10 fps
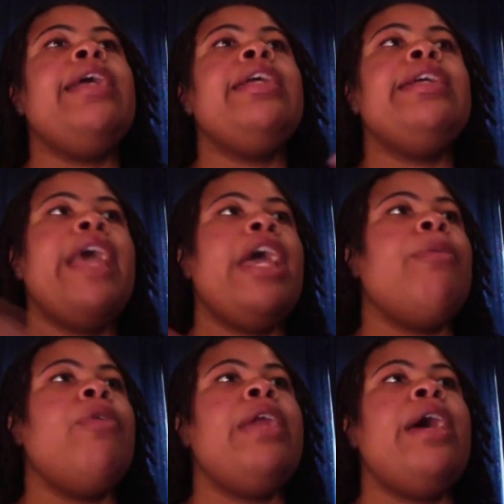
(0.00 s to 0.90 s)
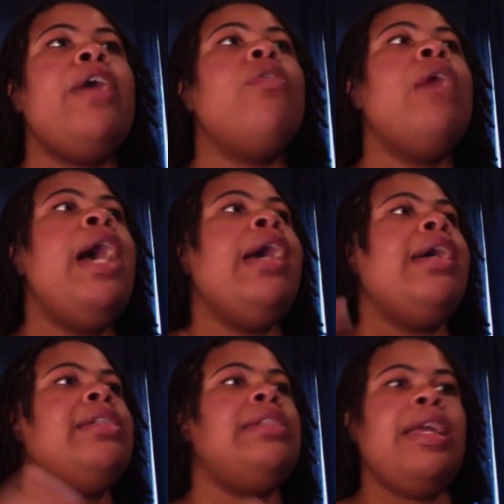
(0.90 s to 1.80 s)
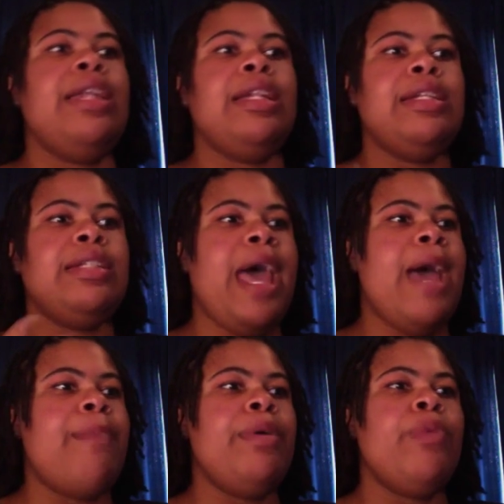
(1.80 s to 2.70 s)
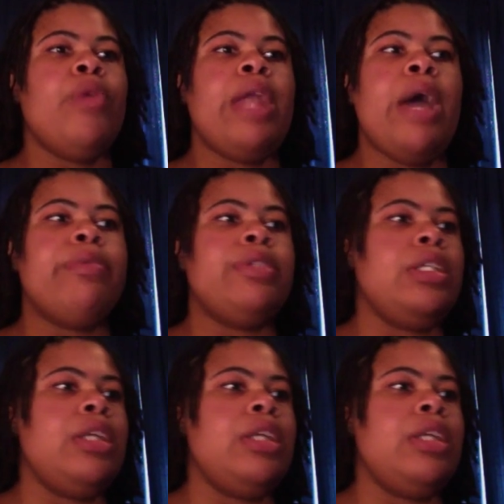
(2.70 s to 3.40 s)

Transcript: He came on out and said that this happened when I was a